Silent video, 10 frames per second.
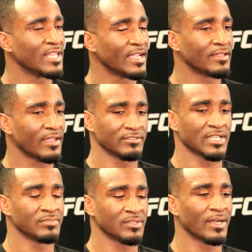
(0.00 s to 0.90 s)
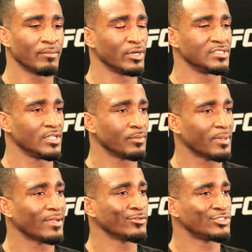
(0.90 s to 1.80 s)
Like, every time somebody brings it up, I'm
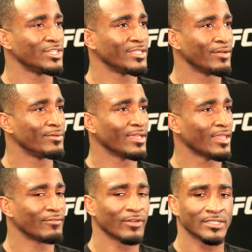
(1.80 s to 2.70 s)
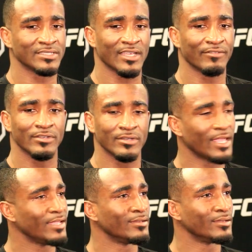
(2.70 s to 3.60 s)
like, oh shit, yeah, we got like fucking 7,
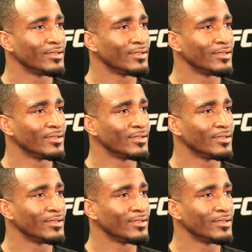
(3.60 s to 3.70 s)
8,